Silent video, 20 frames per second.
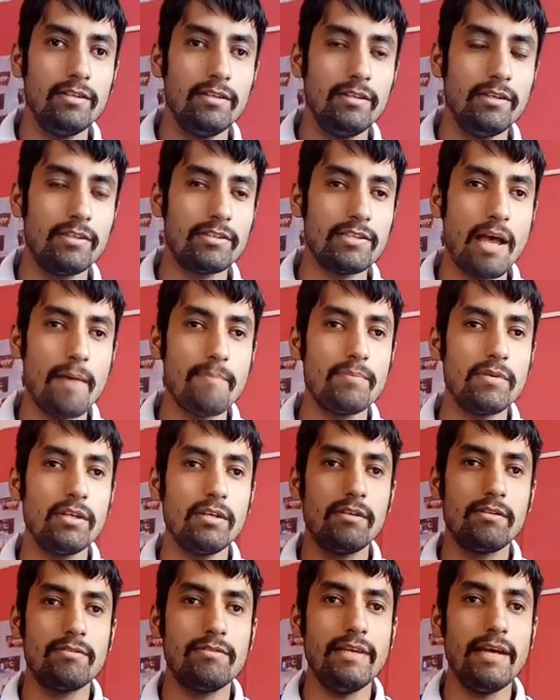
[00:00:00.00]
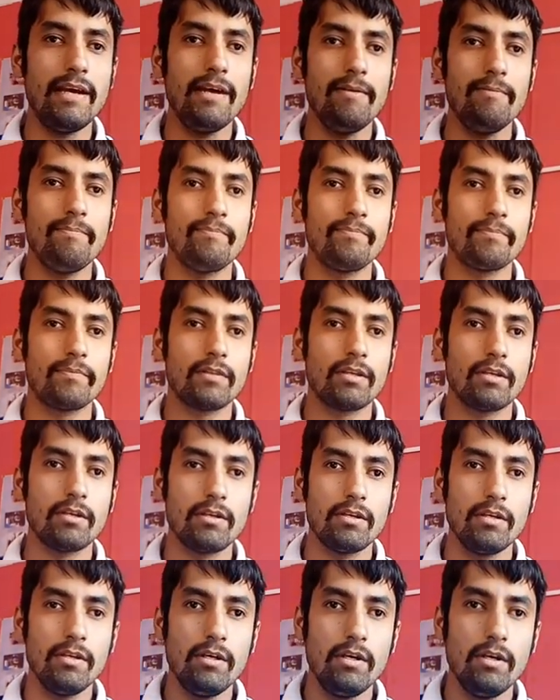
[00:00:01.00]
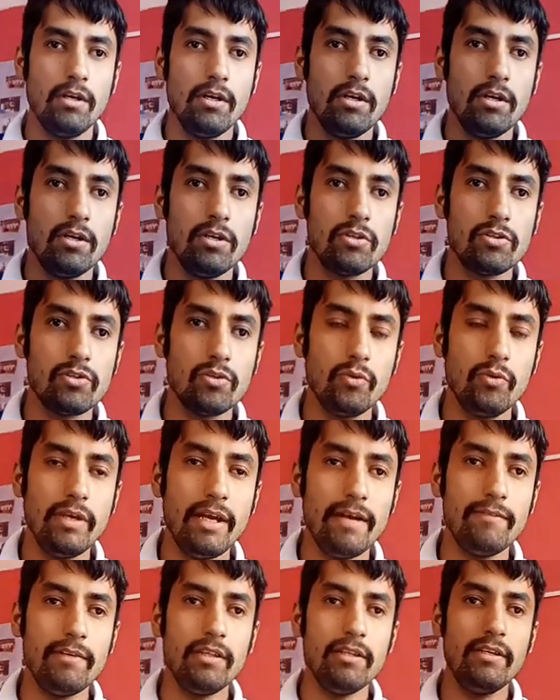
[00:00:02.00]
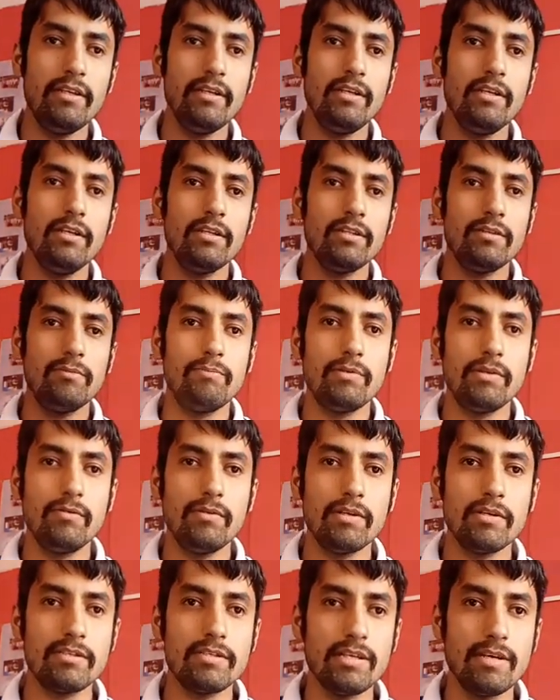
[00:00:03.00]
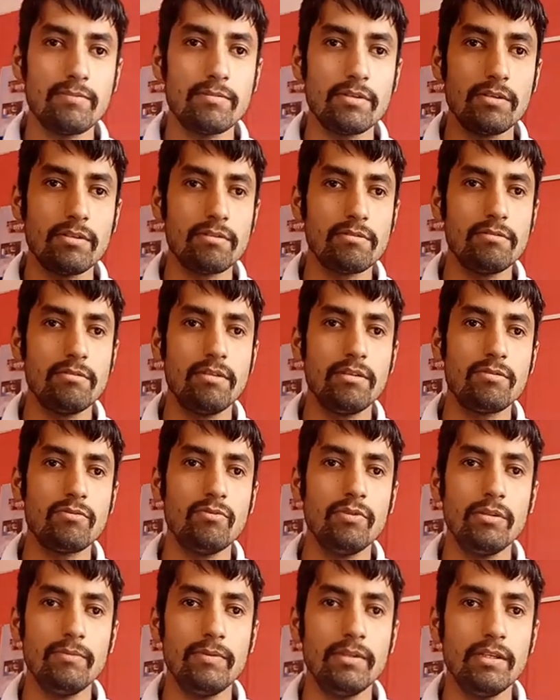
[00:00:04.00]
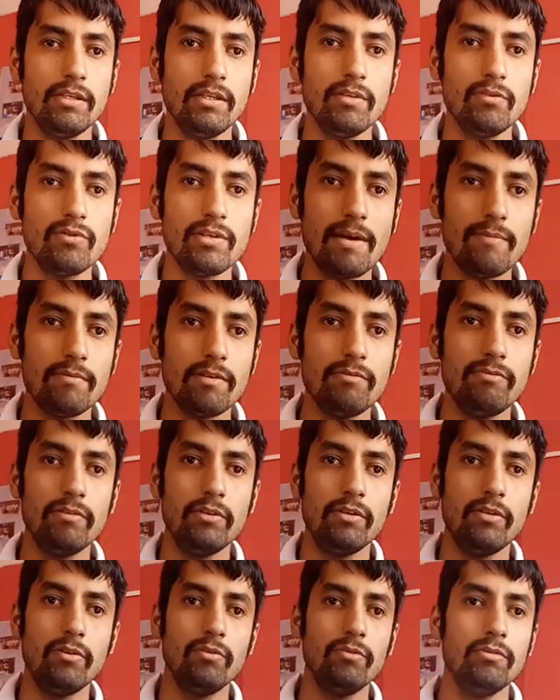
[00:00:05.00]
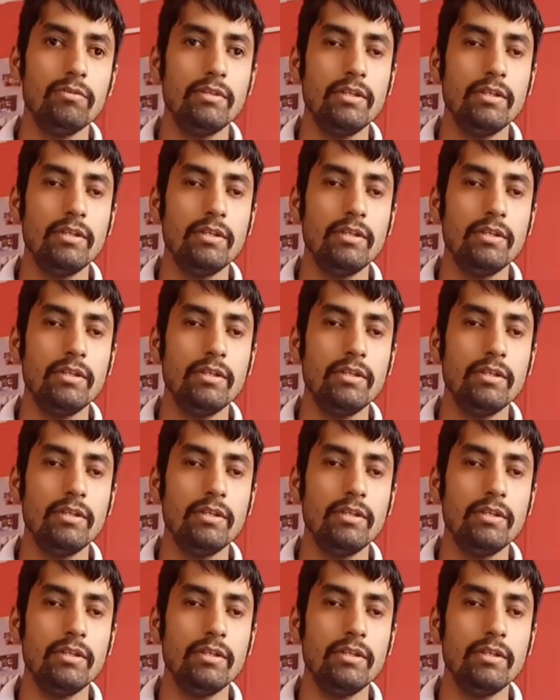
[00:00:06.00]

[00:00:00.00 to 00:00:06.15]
The chapter is there. So we have already done the previous chapter, so this will be the new chapter for you.